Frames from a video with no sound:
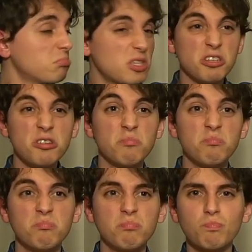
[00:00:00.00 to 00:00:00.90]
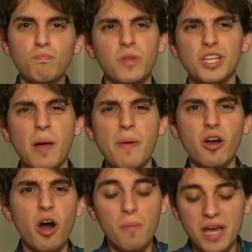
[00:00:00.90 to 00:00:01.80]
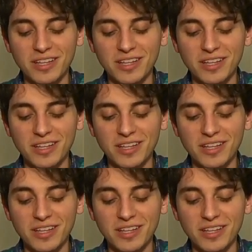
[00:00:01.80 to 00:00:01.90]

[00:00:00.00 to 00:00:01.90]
it's good. It's not bad at all.